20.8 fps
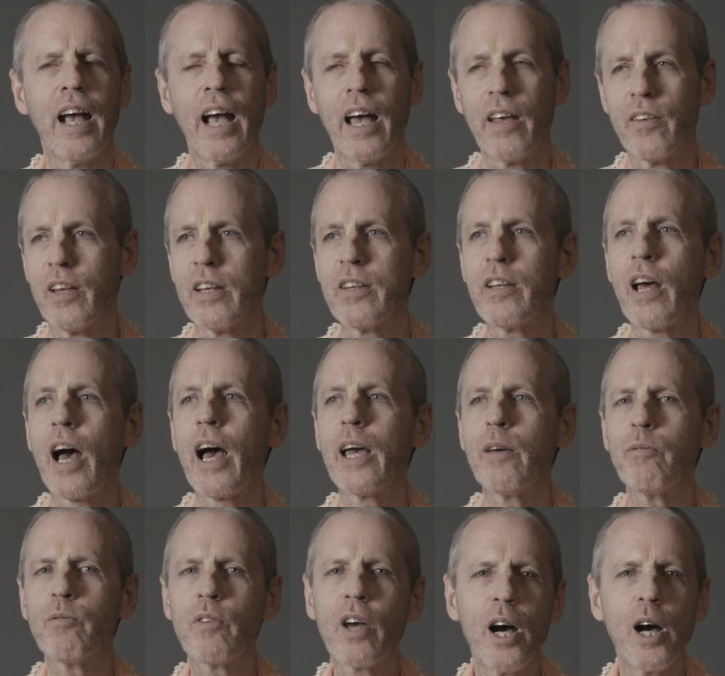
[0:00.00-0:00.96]
And the
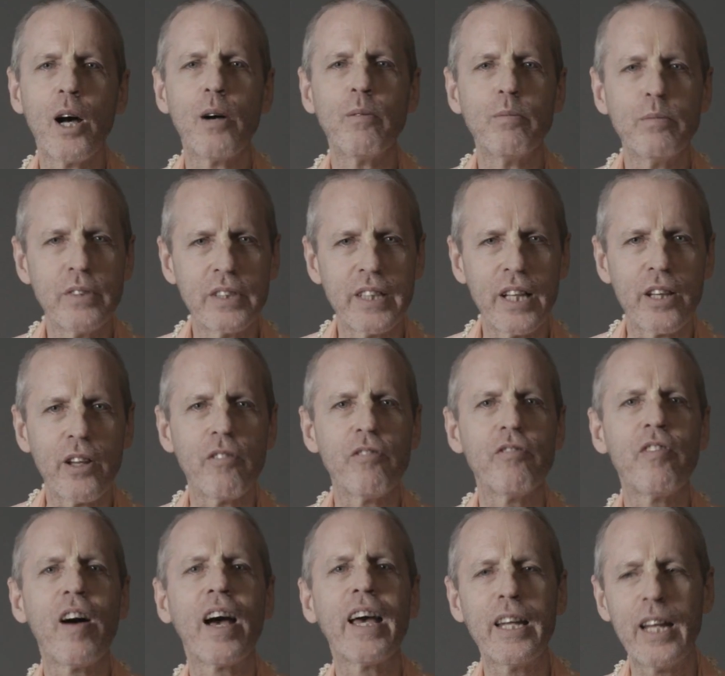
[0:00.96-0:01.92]
time comes, and the
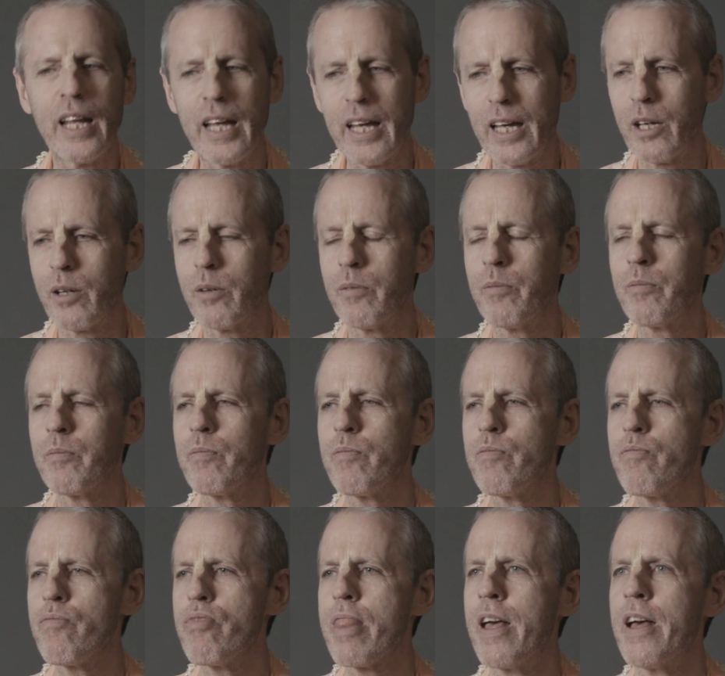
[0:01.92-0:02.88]
fighting,
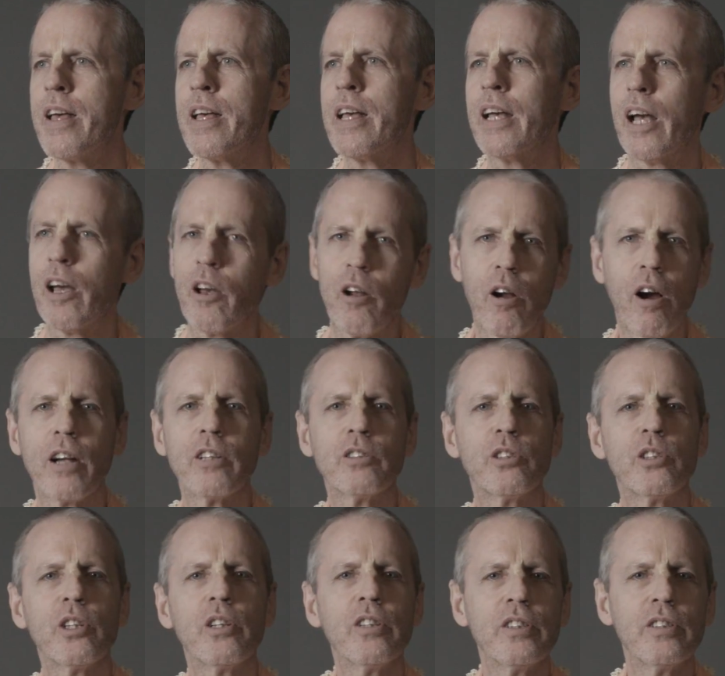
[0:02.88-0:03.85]
and
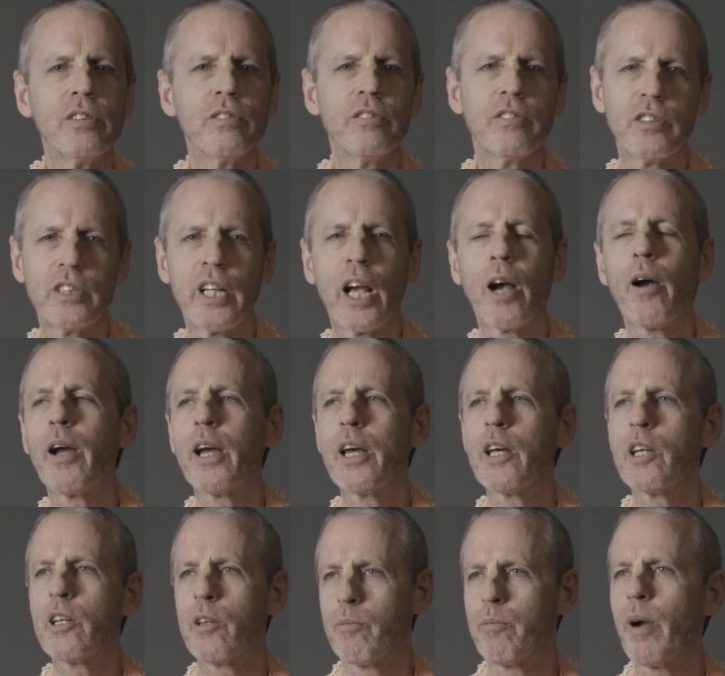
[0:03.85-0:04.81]
Arjun
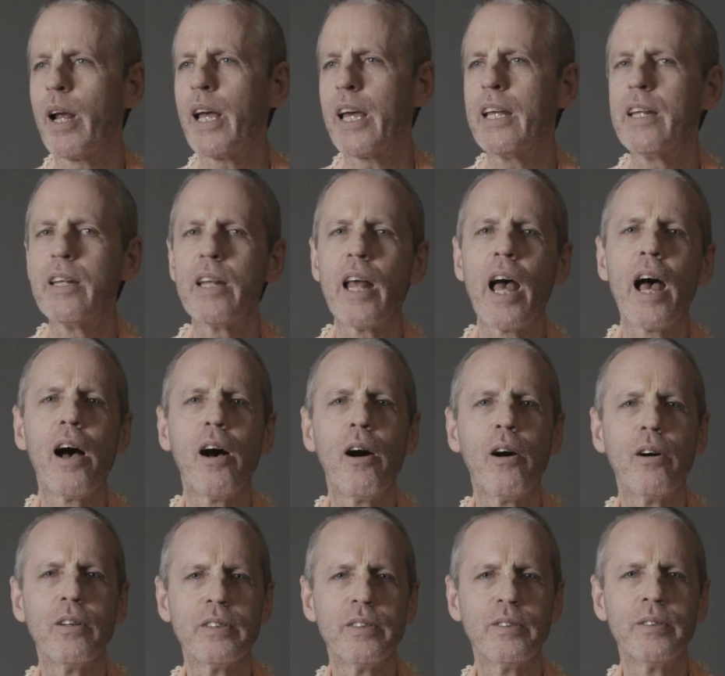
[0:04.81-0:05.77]
chariot breaking
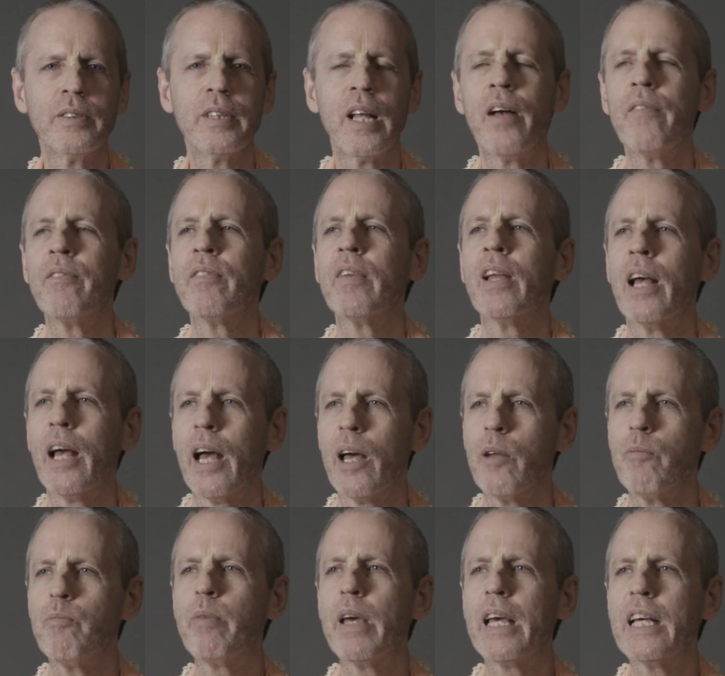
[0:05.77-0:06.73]
down,
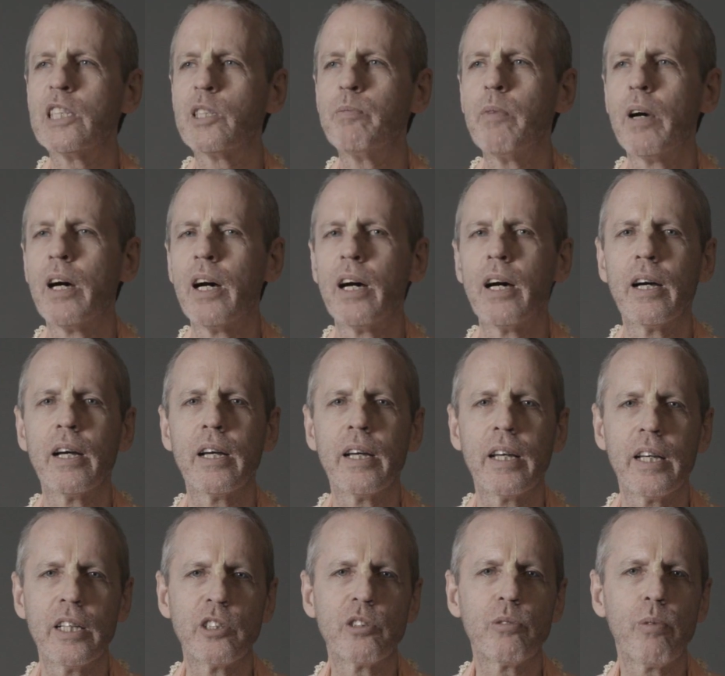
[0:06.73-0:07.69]
and Bhishma
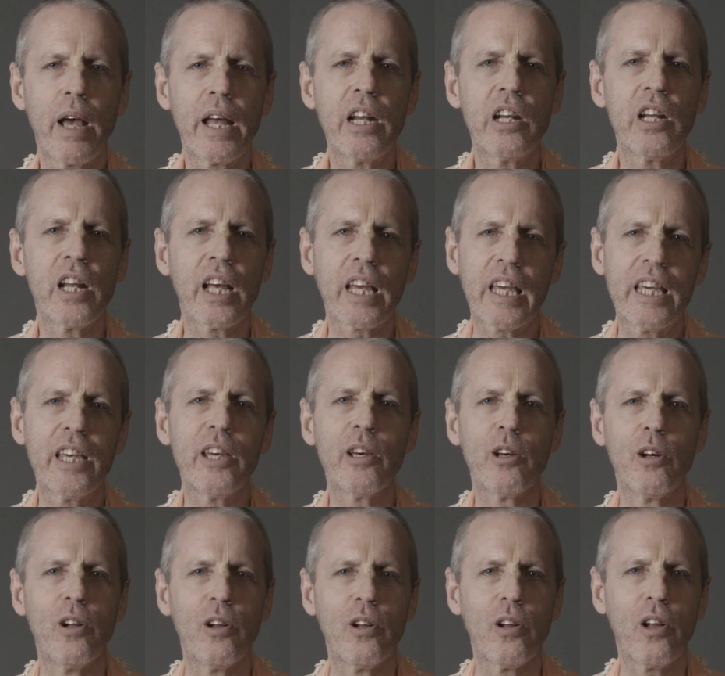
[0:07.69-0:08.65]
is ready to
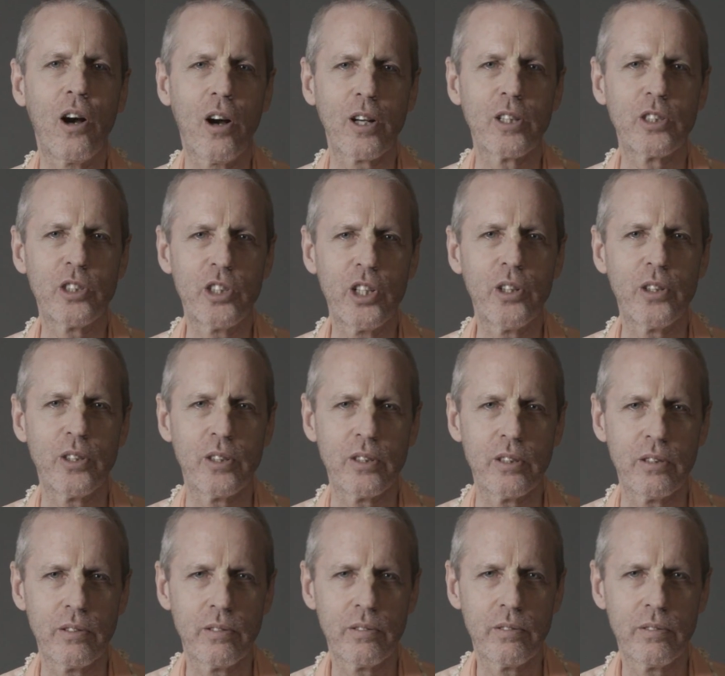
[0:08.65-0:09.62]
kill
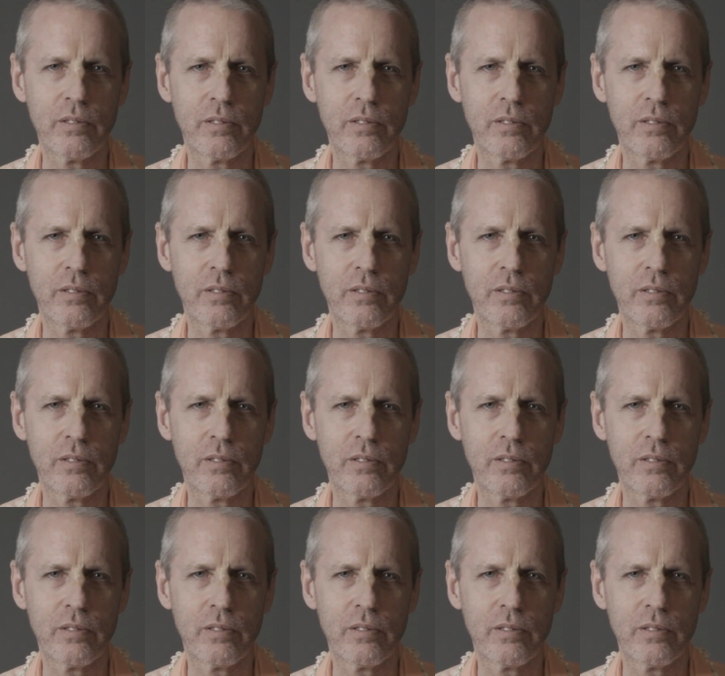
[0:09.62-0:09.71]
Arjun.